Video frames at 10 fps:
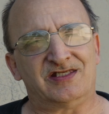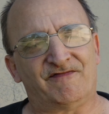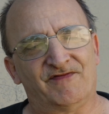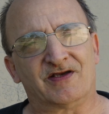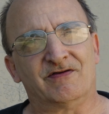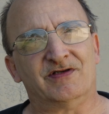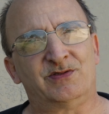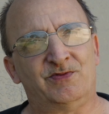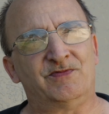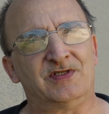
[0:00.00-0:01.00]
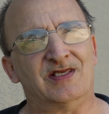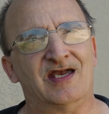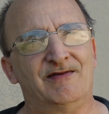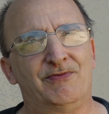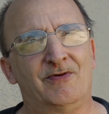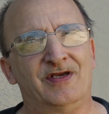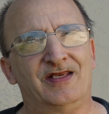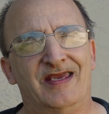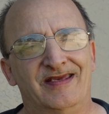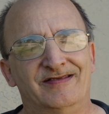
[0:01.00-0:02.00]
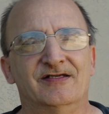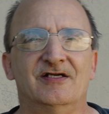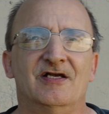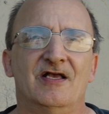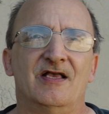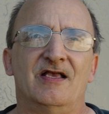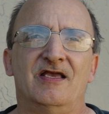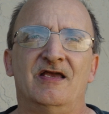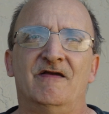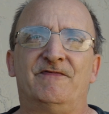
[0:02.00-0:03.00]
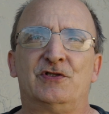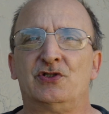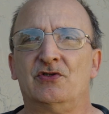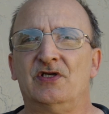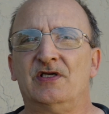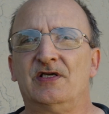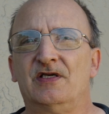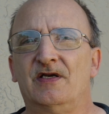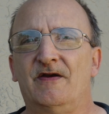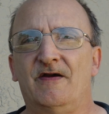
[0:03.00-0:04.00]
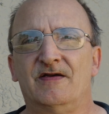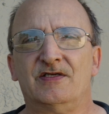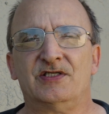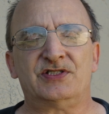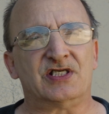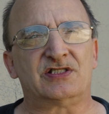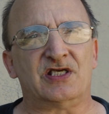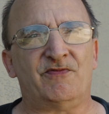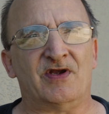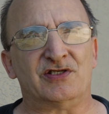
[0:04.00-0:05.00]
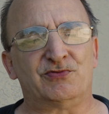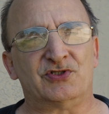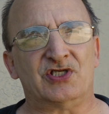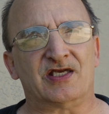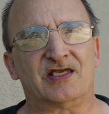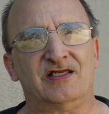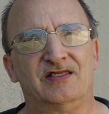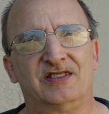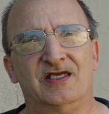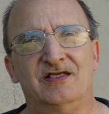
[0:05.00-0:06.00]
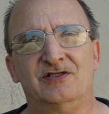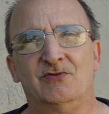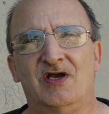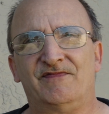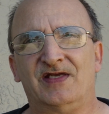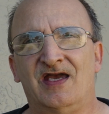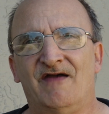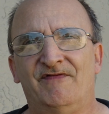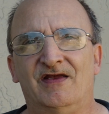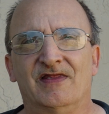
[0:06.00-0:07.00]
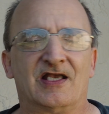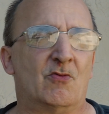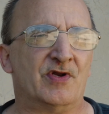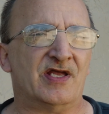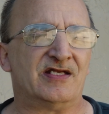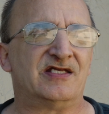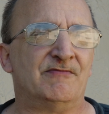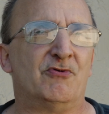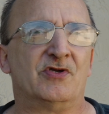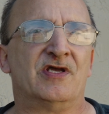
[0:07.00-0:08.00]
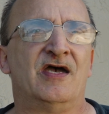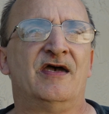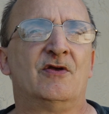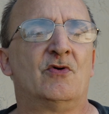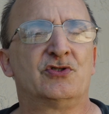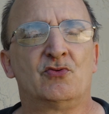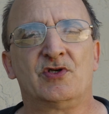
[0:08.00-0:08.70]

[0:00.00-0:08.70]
anti-flicker, it's 59.8. If you're shooting 60 frames per second, then you have to have it at like 119.9 or